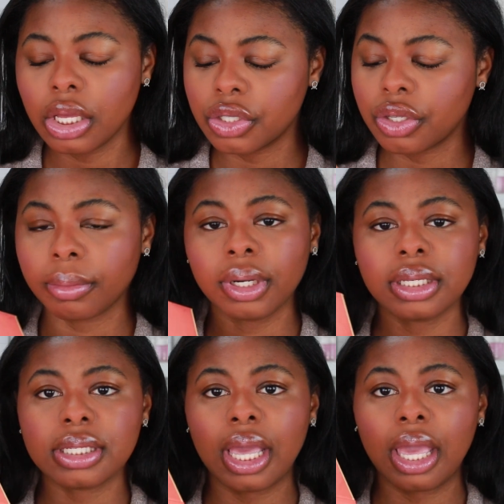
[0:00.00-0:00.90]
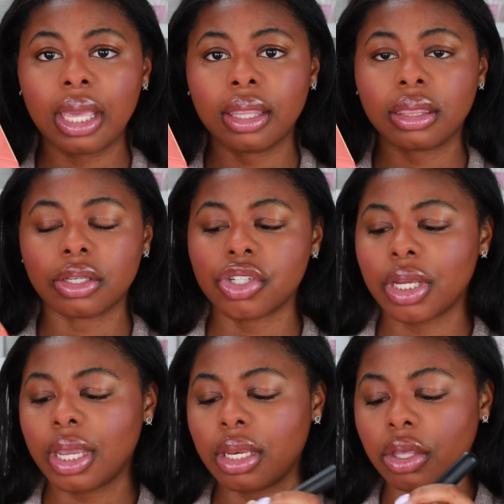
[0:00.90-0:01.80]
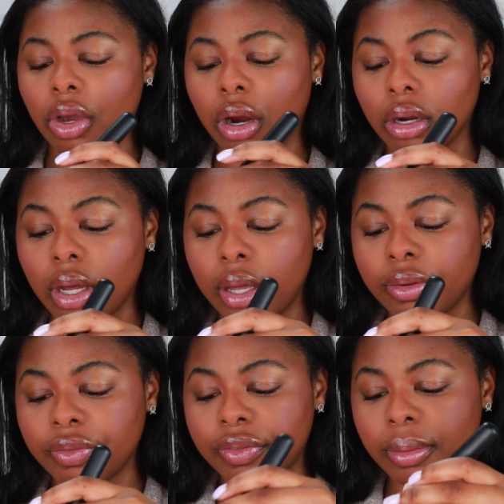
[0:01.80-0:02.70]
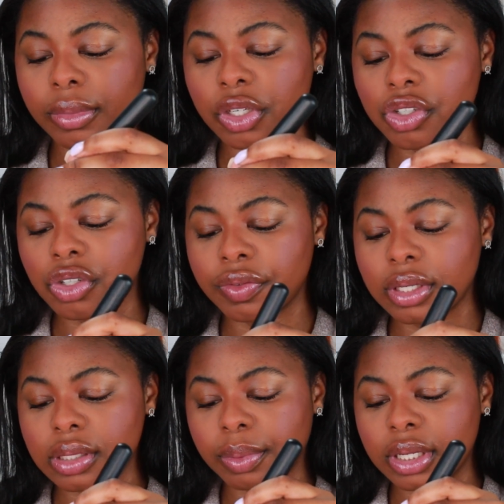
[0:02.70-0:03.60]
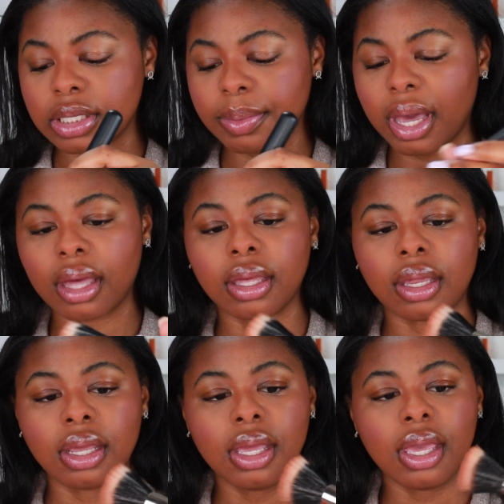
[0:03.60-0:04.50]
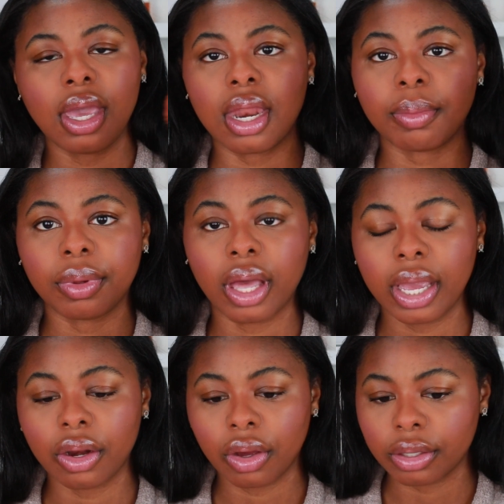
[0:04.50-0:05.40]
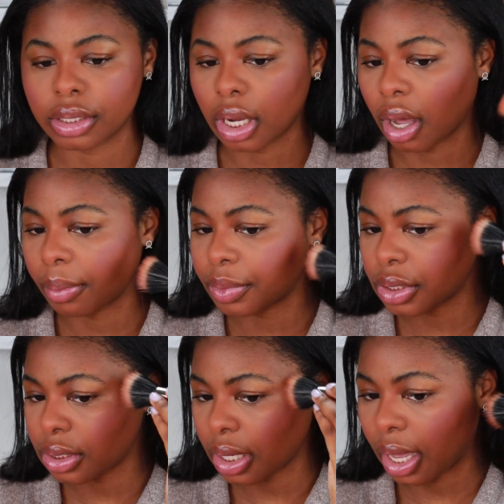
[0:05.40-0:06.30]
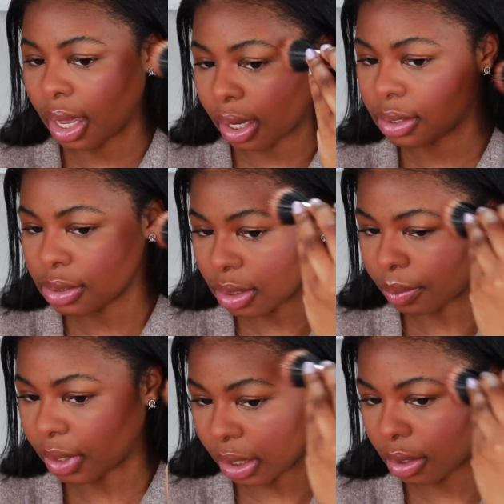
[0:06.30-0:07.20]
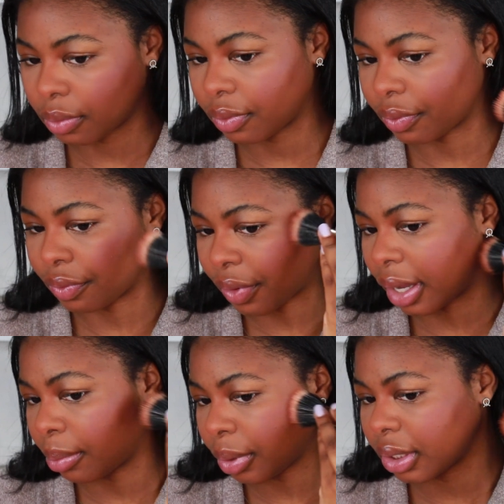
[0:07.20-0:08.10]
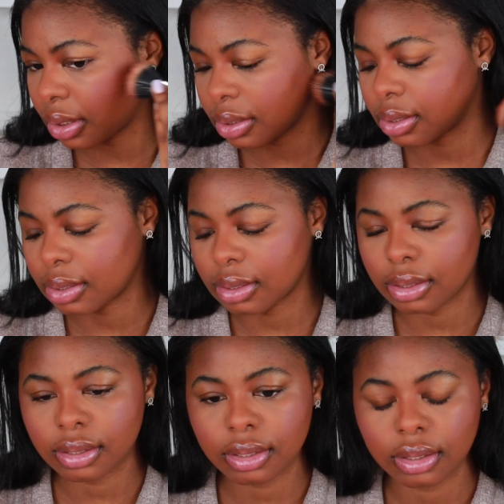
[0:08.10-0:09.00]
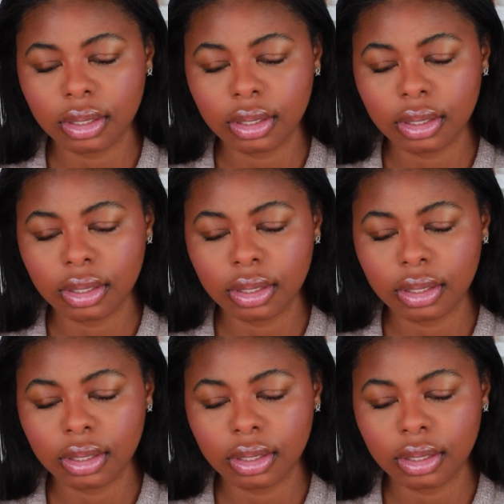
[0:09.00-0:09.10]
So I'm going to take the shade Yara from the Juvia's Place palette and apply it on top just to add some like vibrance